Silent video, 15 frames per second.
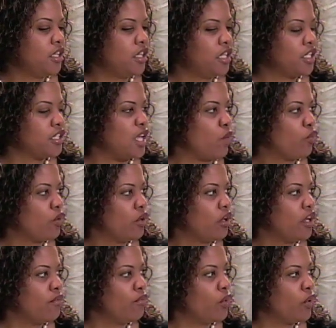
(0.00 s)
things that
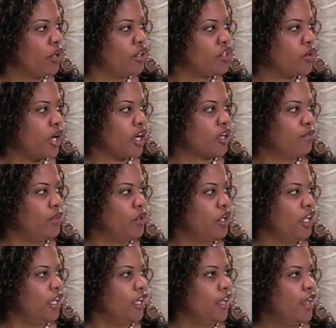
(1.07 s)
were important to our
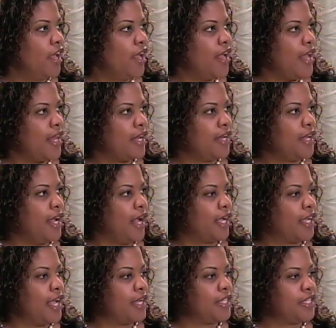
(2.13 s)
community. And I
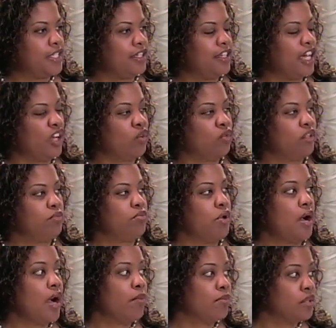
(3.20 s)
got to see not only
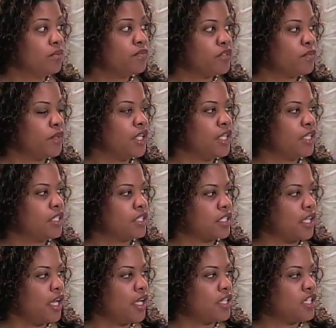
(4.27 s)
problems being
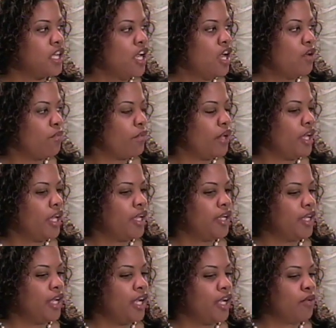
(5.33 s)
discussed,
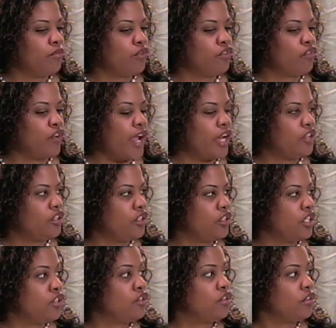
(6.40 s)
but strategies
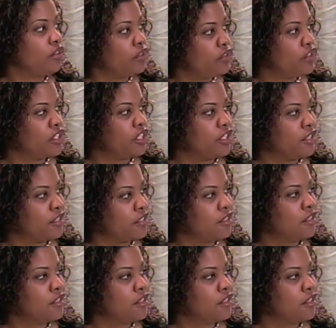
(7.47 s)
and solutions.